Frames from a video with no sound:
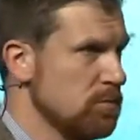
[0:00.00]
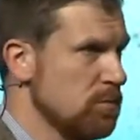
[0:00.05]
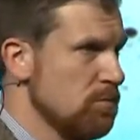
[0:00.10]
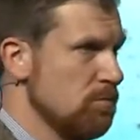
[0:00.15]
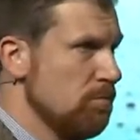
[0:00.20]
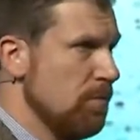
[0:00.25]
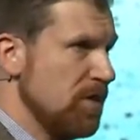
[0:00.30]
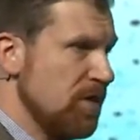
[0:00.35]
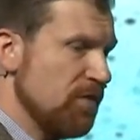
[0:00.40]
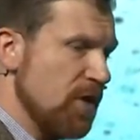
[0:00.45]

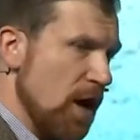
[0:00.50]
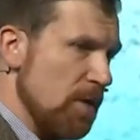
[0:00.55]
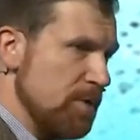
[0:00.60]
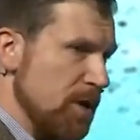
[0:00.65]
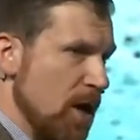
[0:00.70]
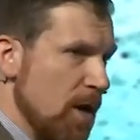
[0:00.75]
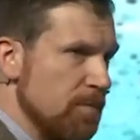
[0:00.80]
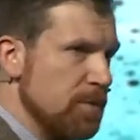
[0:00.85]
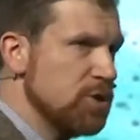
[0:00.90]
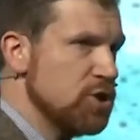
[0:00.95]
but they've got to be
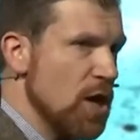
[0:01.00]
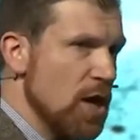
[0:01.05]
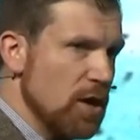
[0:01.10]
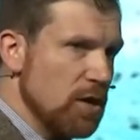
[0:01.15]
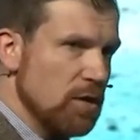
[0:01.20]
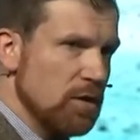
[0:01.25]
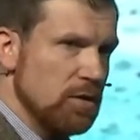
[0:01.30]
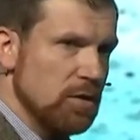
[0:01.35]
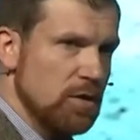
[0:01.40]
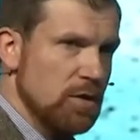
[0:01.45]
kept in check.
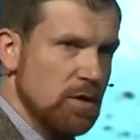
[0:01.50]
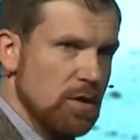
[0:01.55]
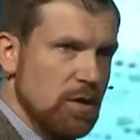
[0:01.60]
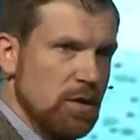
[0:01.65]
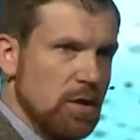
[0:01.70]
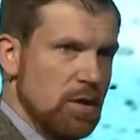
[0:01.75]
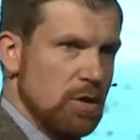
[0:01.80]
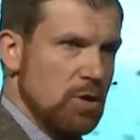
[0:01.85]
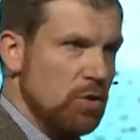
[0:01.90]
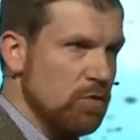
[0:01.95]

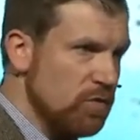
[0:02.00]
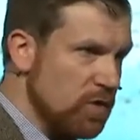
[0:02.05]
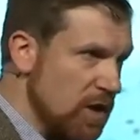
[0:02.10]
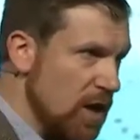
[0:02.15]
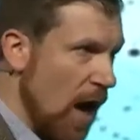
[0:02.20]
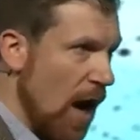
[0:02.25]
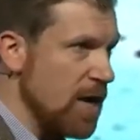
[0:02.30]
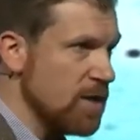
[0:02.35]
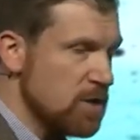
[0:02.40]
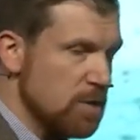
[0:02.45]
You've
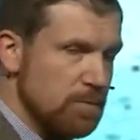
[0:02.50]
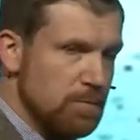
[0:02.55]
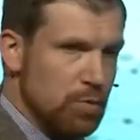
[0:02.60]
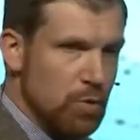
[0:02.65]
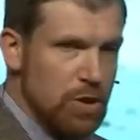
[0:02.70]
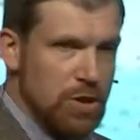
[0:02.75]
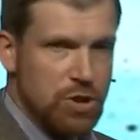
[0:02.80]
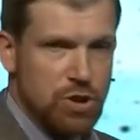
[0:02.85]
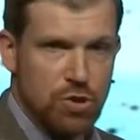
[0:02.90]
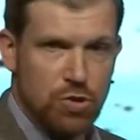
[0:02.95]
got to
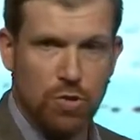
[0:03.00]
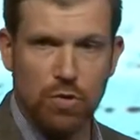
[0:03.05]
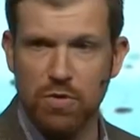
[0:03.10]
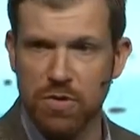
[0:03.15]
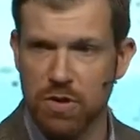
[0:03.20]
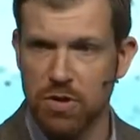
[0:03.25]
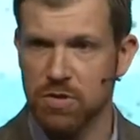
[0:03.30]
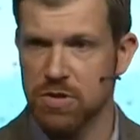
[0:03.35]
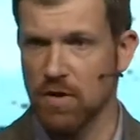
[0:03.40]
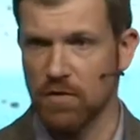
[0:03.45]
preach truth
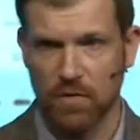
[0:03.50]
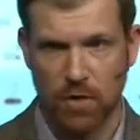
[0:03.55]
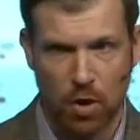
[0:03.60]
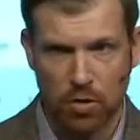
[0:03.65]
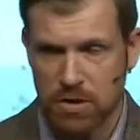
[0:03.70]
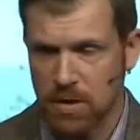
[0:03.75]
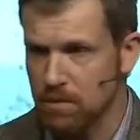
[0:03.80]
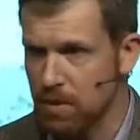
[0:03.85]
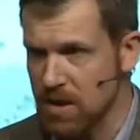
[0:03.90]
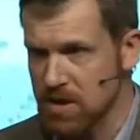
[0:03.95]
to yourself. Go
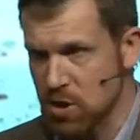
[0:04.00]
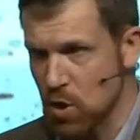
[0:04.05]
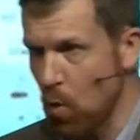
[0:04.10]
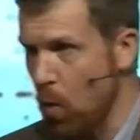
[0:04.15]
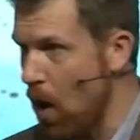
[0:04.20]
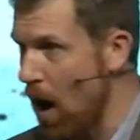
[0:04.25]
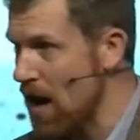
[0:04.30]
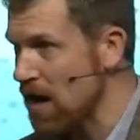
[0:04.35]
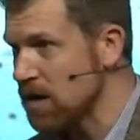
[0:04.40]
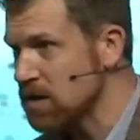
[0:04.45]
someplace
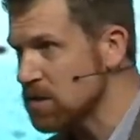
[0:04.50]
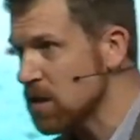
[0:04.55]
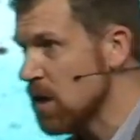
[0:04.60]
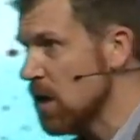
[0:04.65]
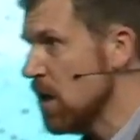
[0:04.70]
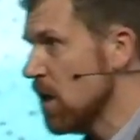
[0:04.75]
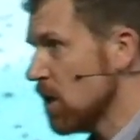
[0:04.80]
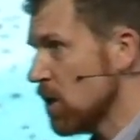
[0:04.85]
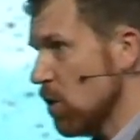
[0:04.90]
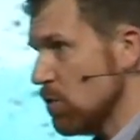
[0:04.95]
quiet.
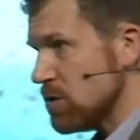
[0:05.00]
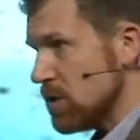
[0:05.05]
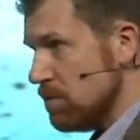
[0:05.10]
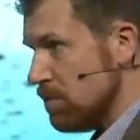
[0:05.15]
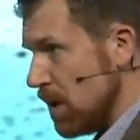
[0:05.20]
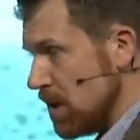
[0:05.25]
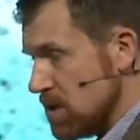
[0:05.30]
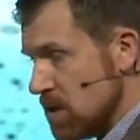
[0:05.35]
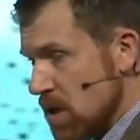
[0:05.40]
Go someplace